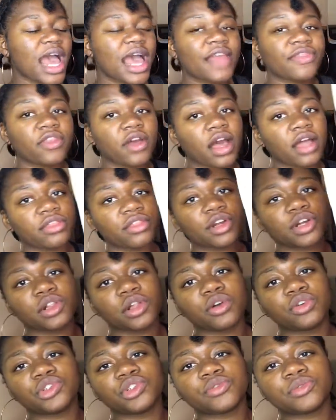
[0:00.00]
I thought the
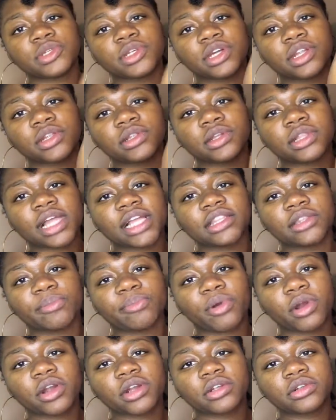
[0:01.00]
closure was going to look like the
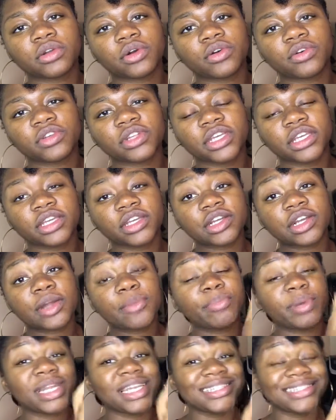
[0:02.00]
part on
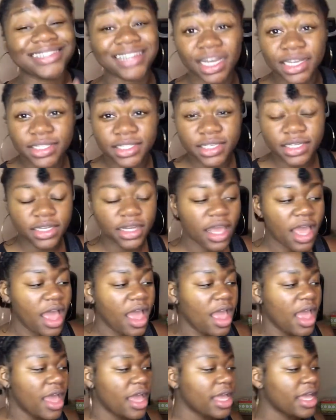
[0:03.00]
here, but it doesn't.
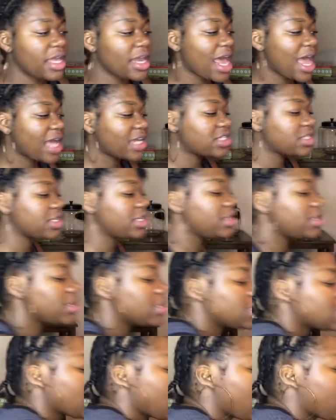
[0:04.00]
It actually
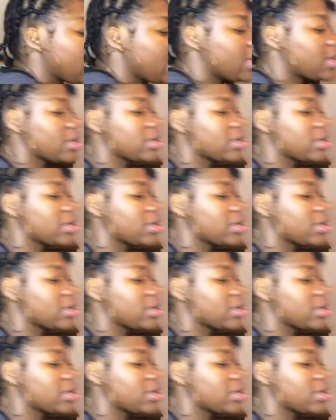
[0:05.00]
looks like